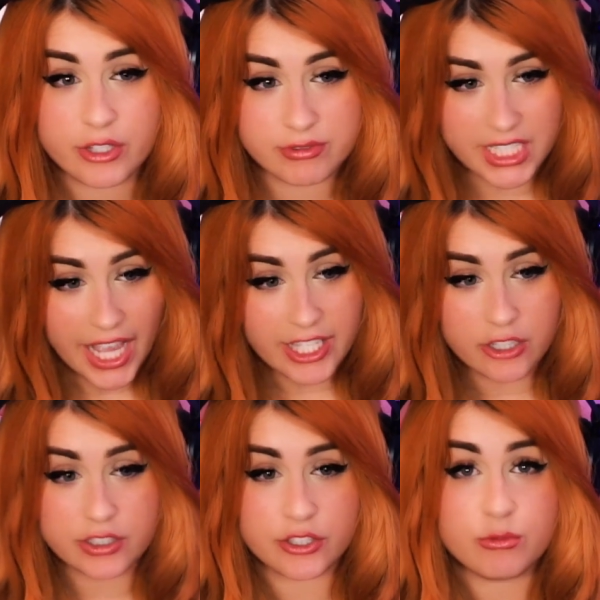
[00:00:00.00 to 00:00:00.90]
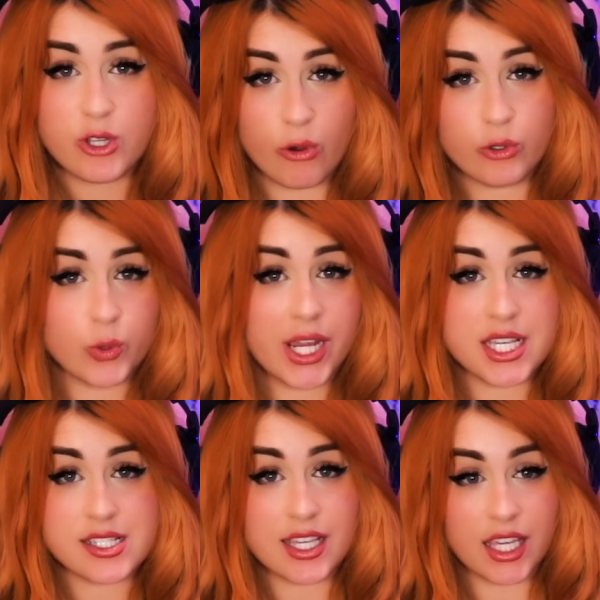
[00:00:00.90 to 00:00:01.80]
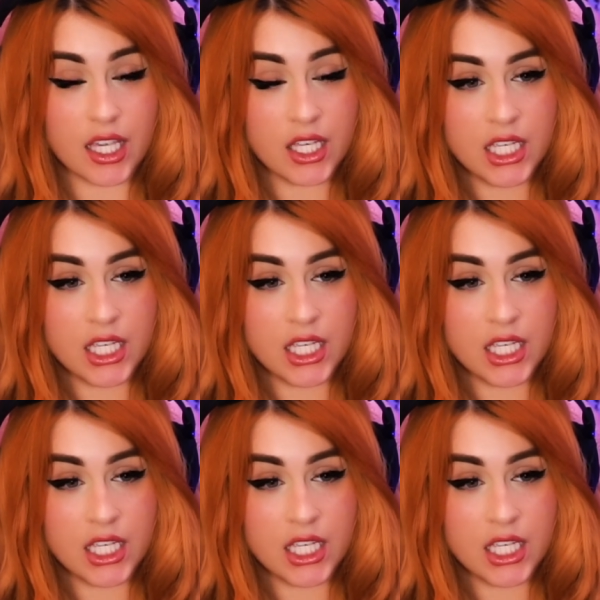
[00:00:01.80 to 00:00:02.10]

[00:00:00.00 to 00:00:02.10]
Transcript: you die or you go crazy.